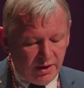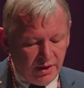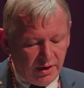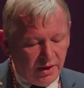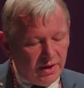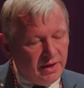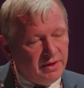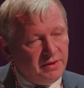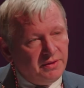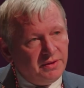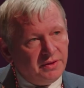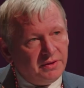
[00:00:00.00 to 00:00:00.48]

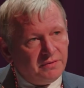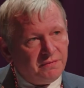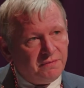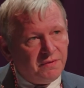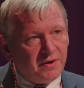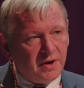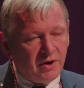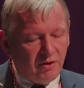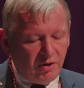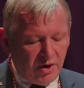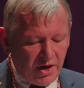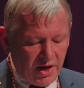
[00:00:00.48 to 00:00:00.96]
In the
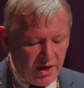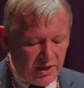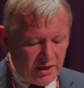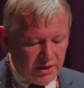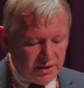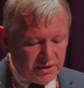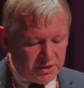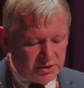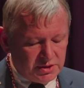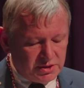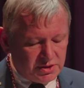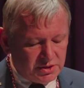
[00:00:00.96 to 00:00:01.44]
Faroe
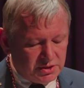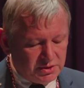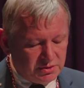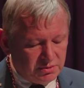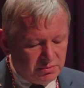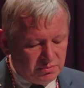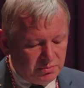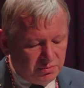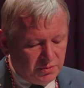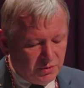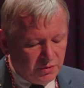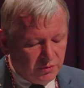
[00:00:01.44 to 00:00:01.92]
Islands,
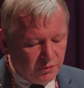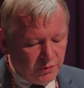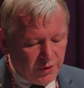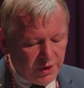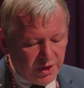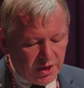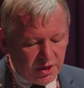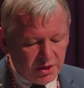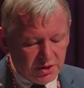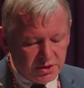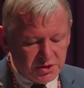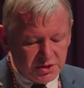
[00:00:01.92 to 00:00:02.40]
we
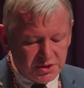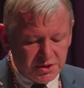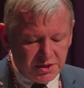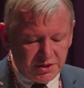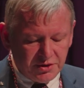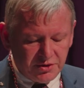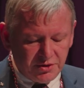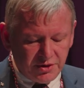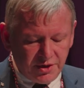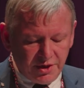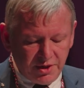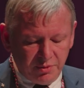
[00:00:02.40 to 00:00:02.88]

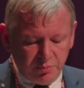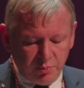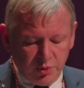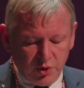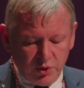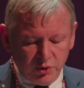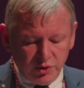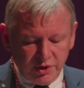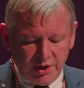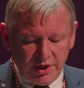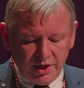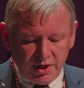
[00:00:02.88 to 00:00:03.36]
consider it
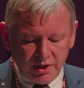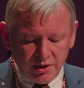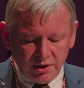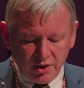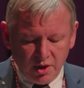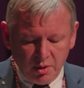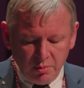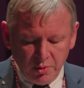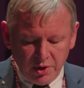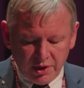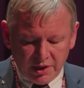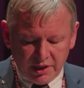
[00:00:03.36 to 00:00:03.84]
both
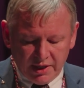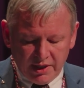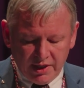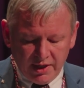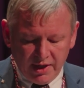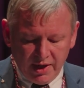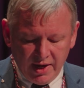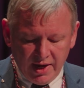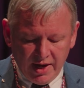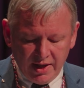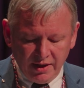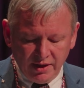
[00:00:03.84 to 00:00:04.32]
economically
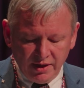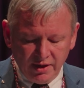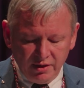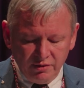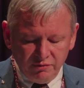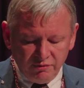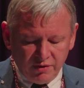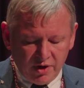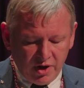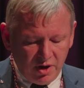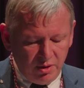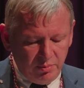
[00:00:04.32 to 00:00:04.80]
and
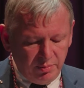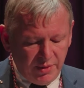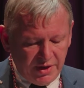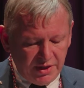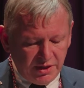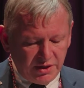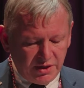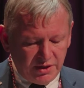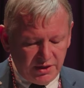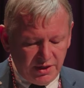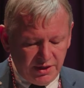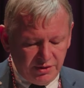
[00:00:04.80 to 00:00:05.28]

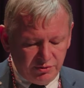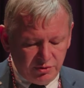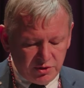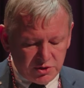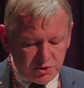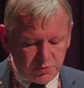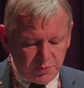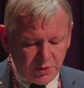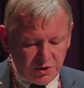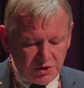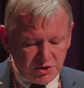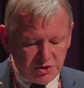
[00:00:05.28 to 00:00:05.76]
environmentally
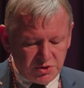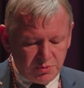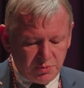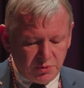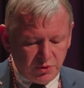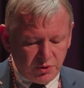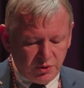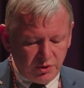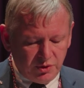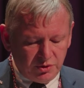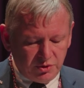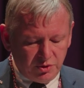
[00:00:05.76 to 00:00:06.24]

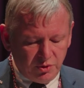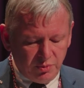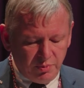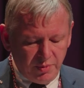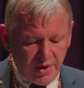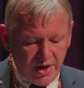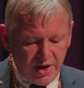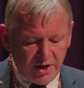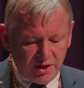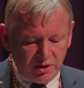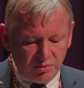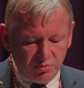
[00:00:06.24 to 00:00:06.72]
responsible to
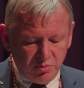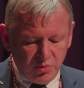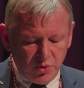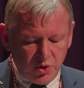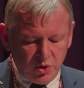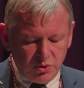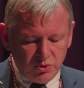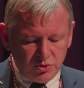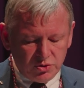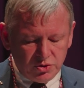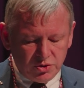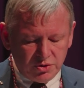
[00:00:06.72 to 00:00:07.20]
make the
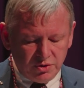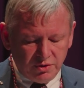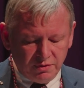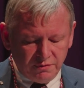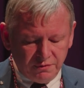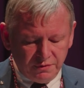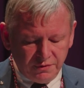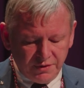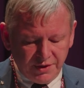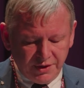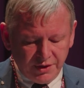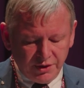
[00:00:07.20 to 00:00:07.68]
most
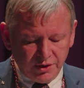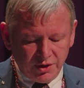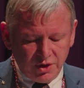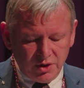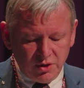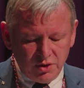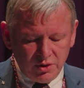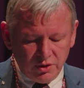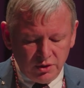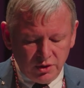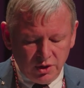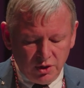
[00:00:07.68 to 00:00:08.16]
of
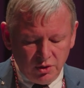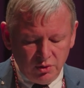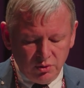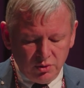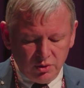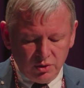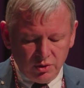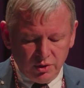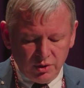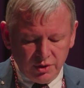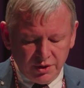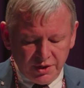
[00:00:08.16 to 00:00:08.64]

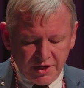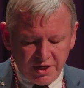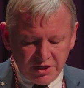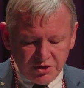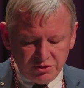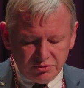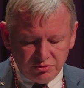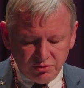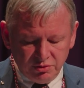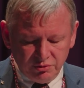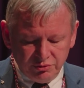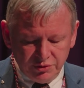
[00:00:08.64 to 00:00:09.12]
local
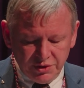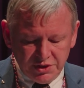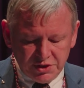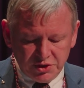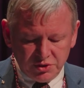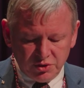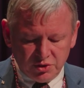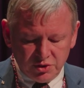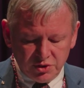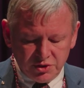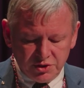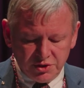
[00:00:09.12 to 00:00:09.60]
natural
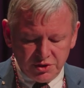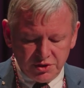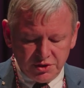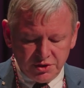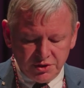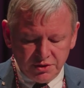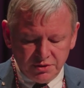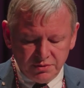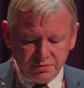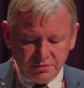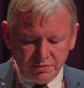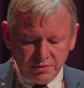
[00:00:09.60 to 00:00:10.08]

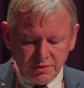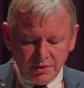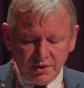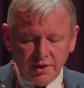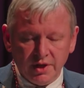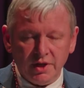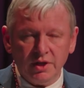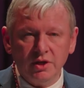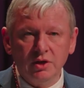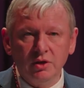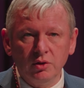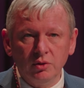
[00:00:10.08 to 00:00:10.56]
resources,
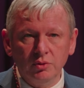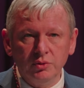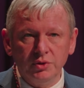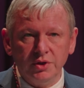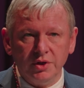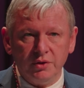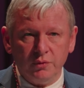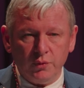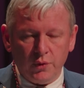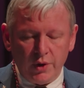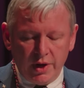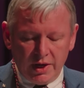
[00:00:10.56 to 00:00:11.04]

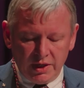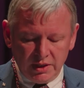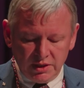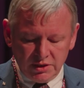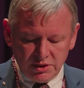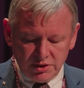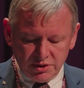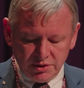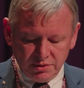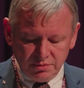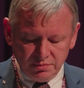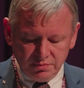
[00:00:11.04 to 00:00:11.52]
including
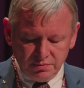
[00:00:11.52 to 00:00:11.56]
whales,